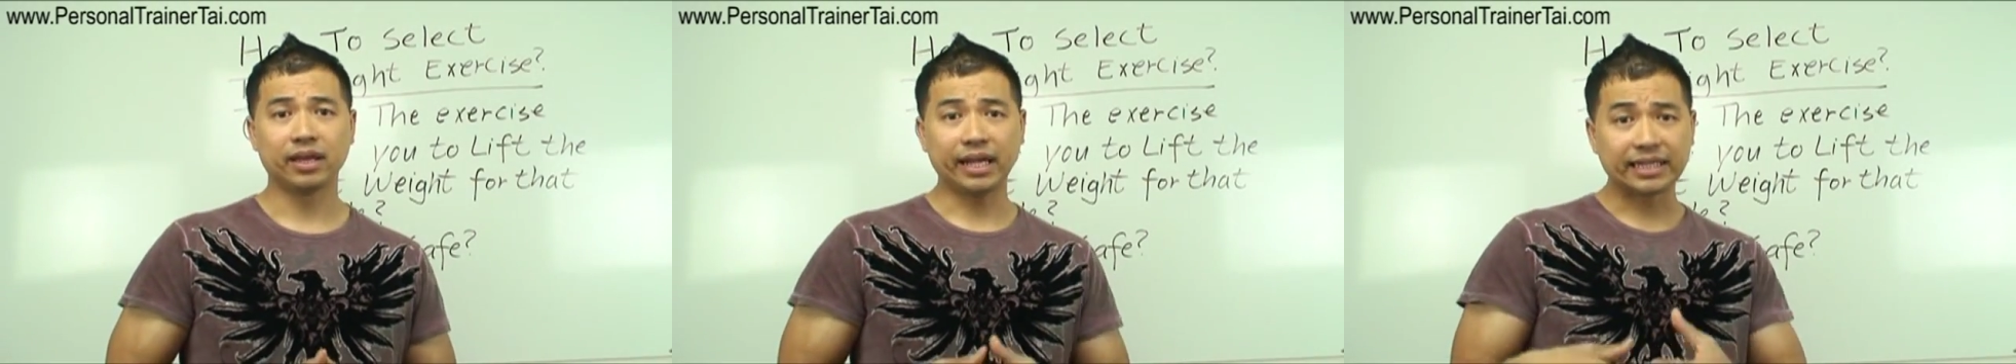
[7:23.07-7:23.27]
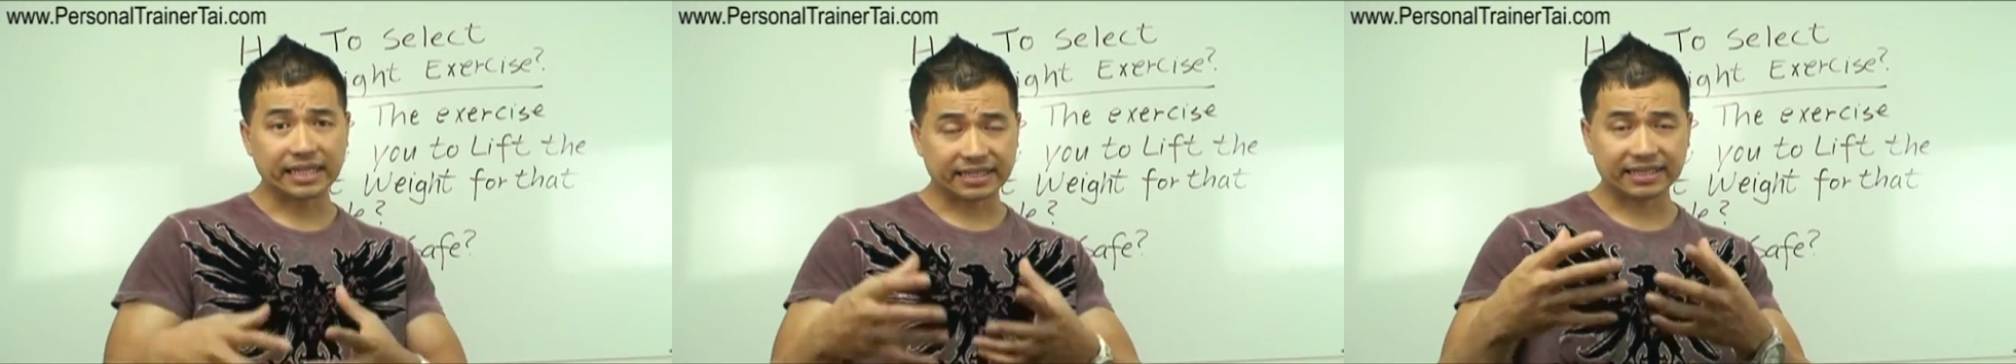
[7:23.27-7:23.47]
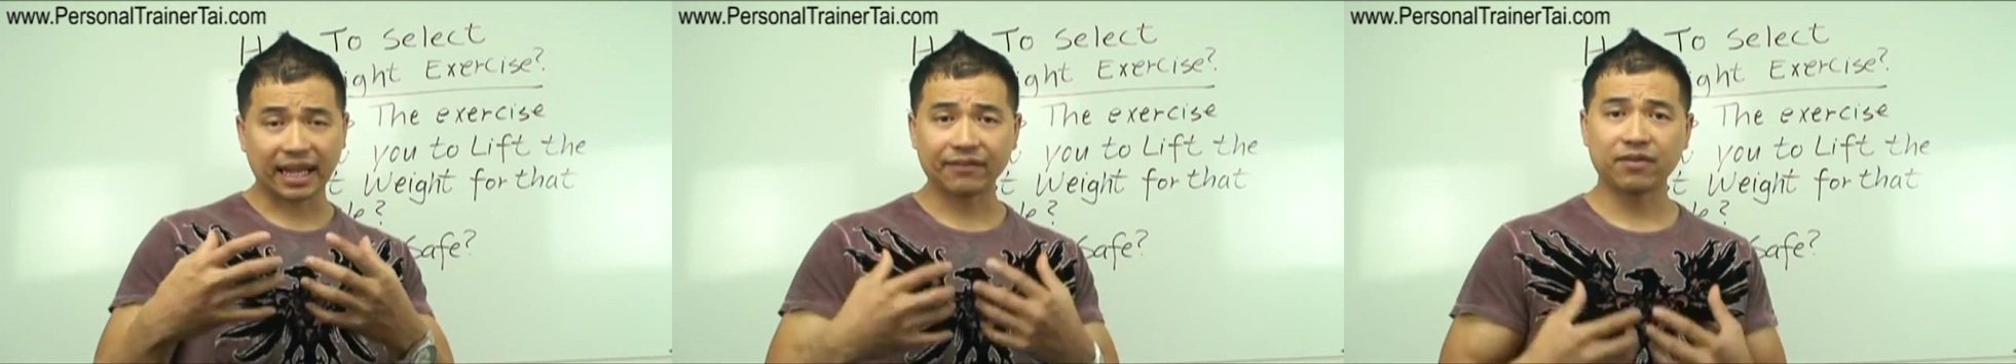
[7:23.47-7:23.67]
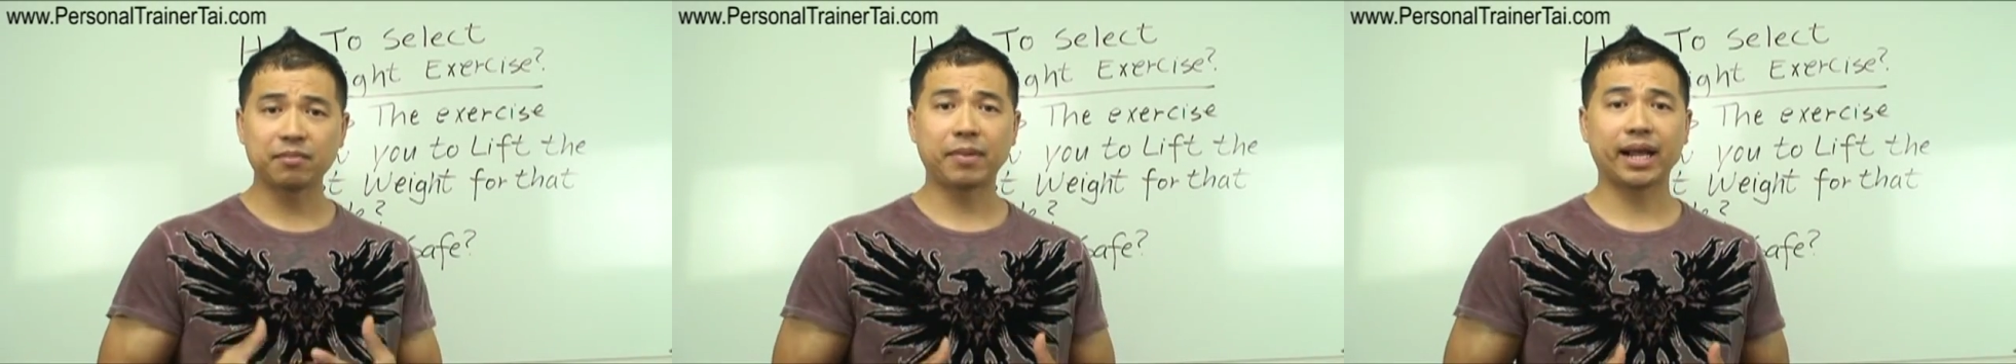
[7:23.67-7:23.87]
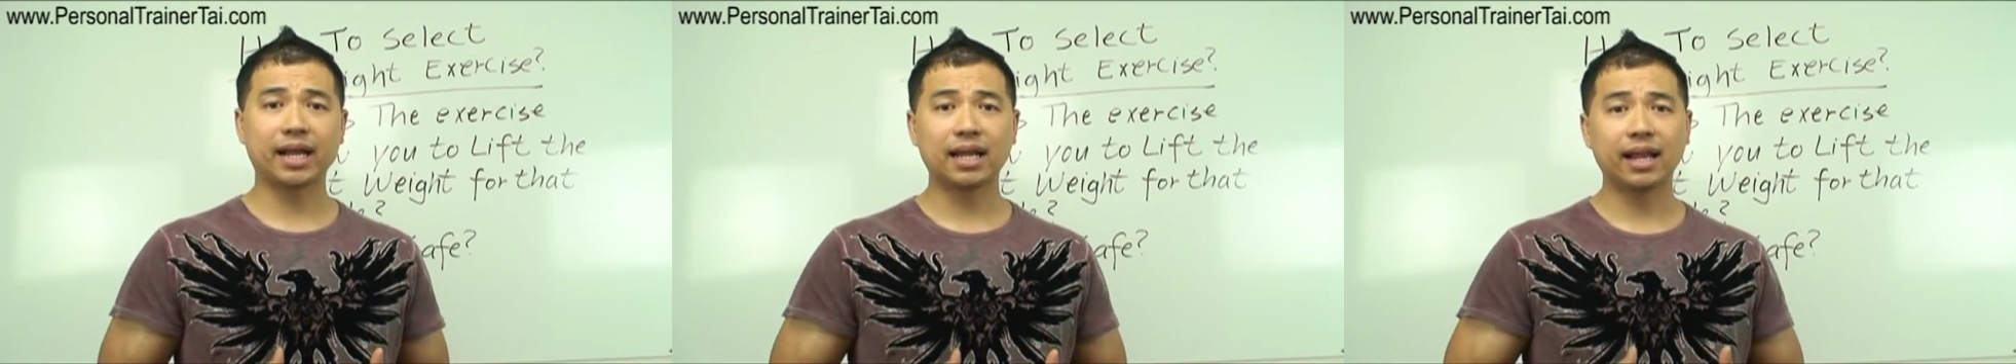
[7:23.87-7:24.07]
Is it safe for
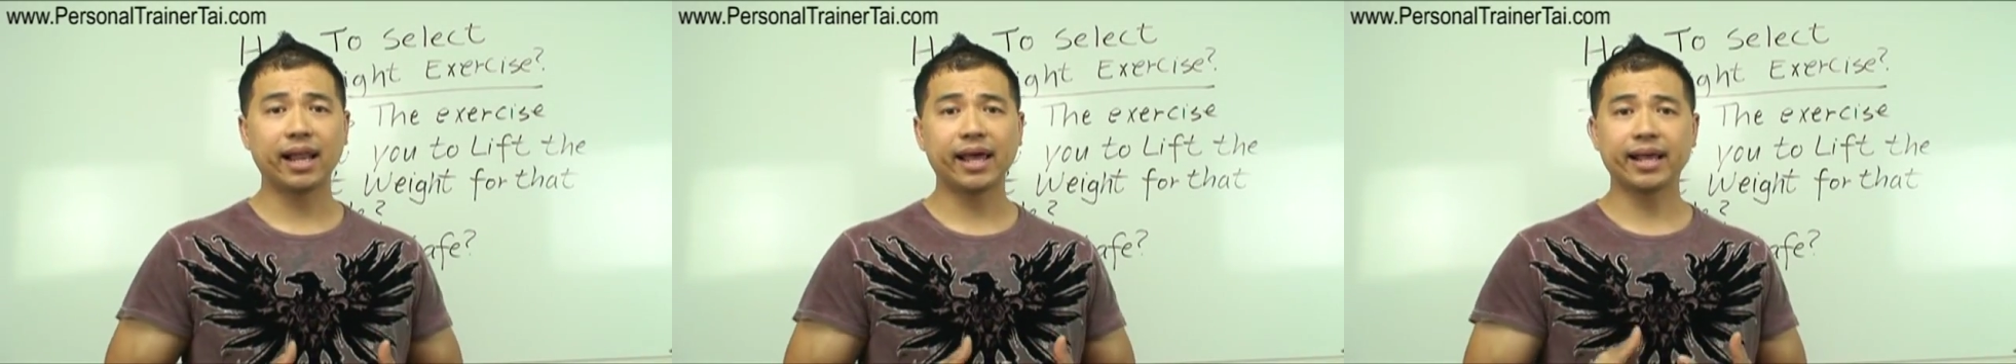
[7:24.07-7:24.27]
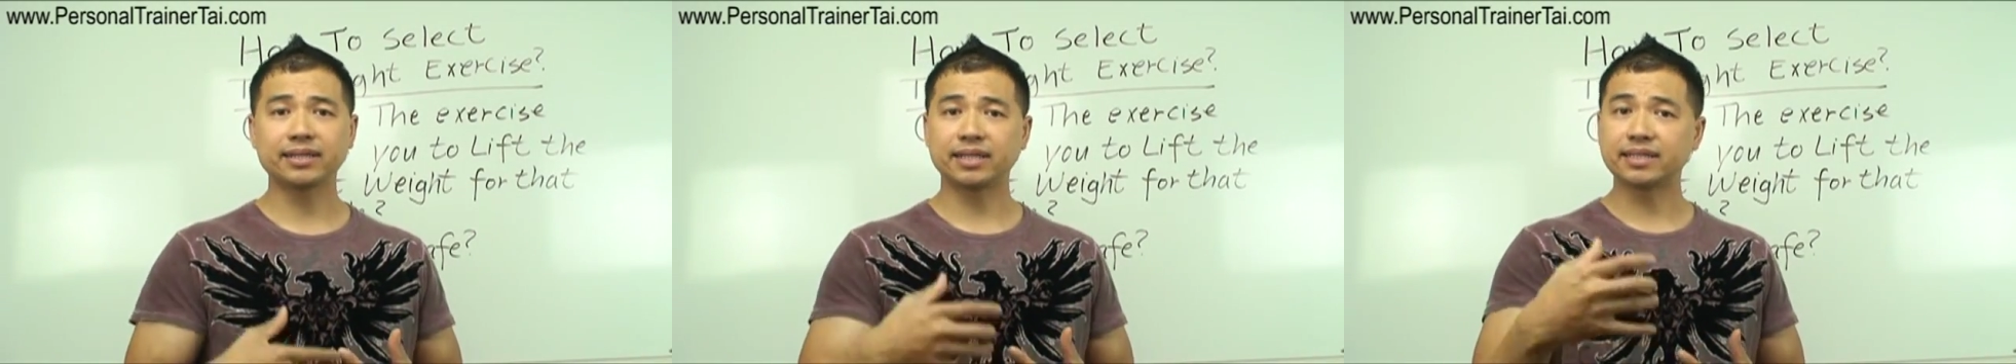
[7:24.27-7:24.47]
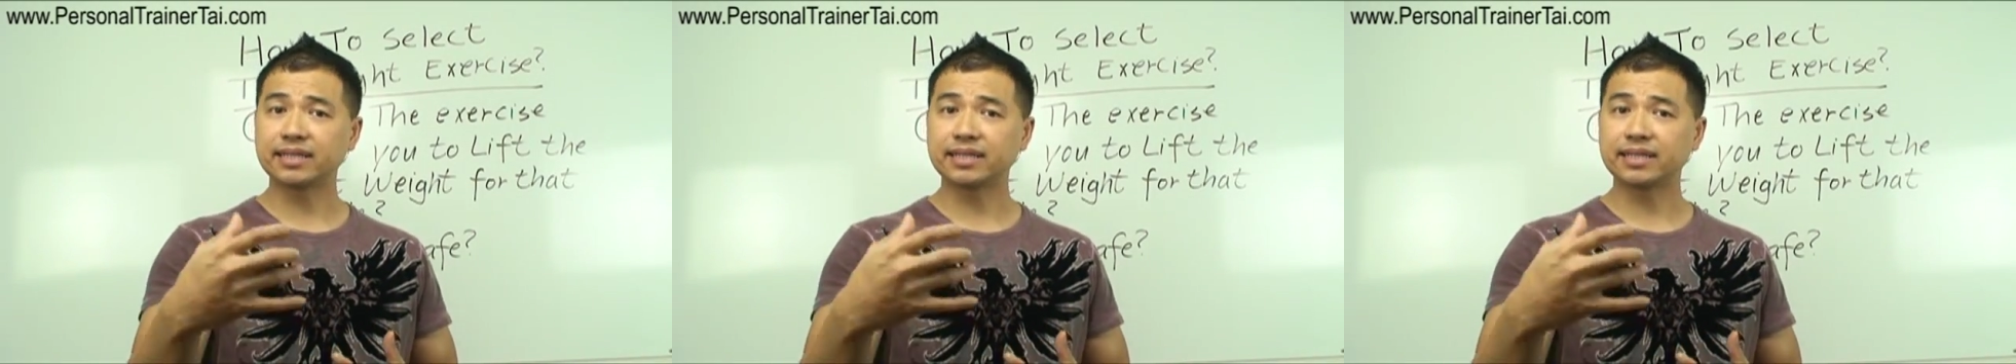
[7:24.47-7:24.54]
my clients?